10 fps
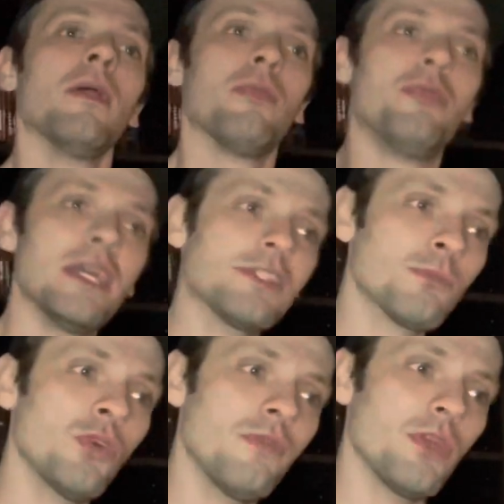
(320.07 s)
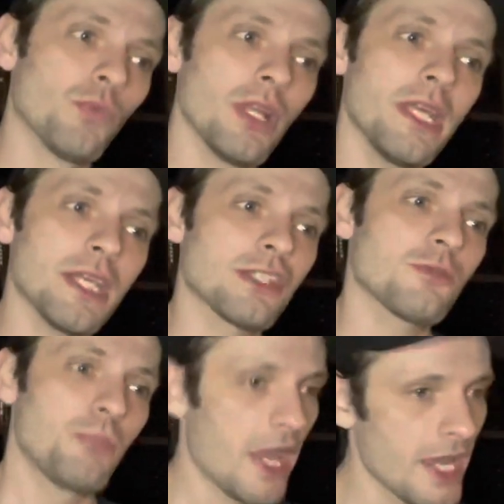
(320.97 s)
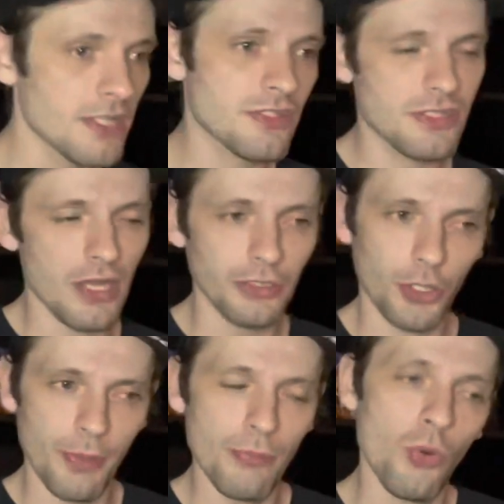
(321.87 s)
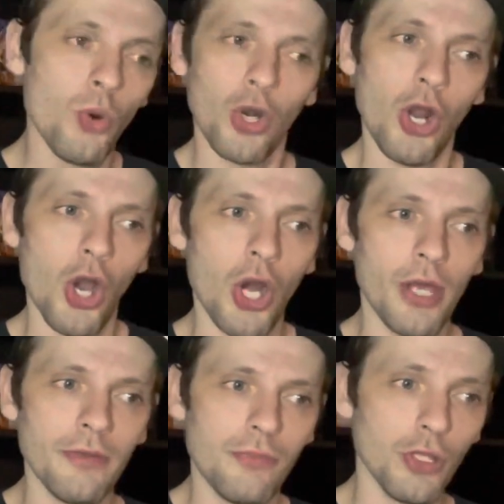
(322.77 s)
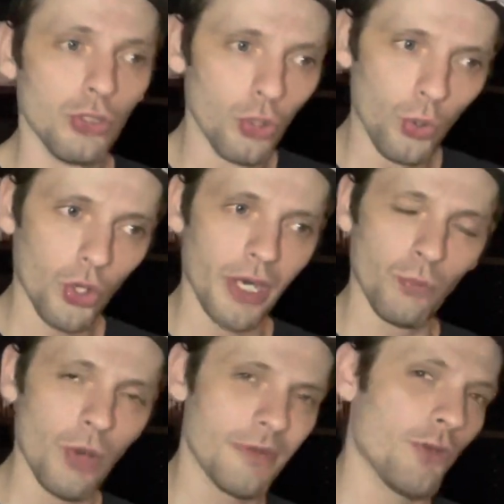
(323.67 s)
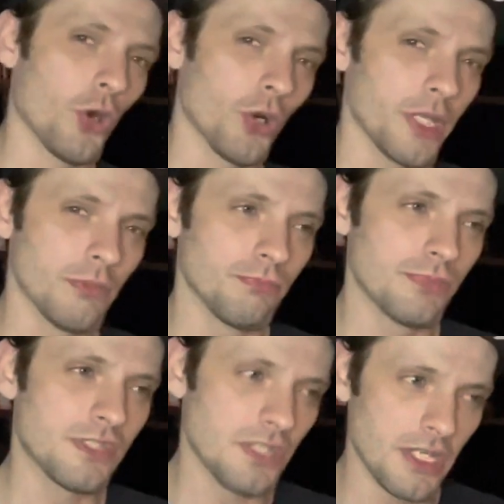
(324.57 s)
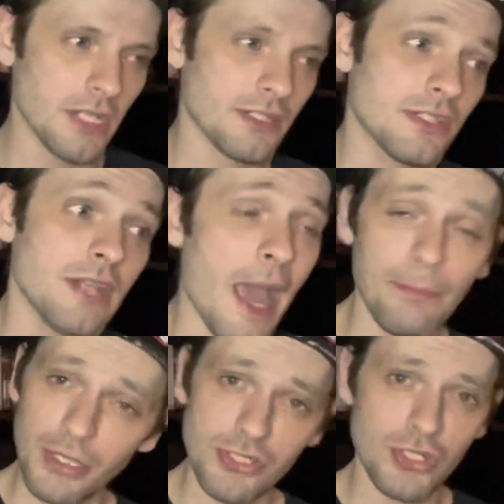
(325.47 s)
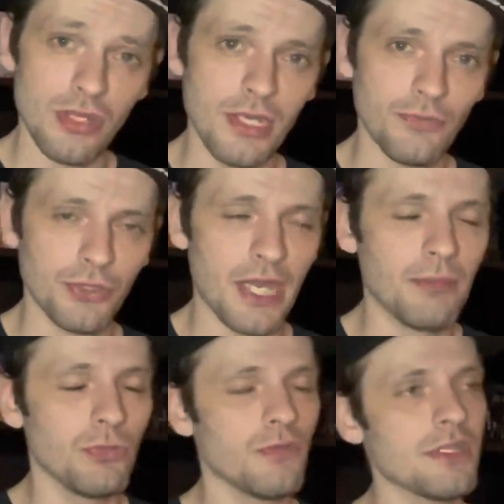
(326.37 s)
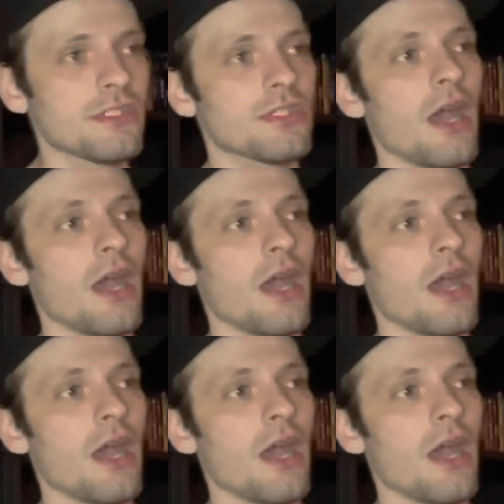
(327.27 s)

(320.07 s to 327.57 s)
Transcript: This movie really expands a little bit more on the lore and what we've already seen established in the Evil Dead movies.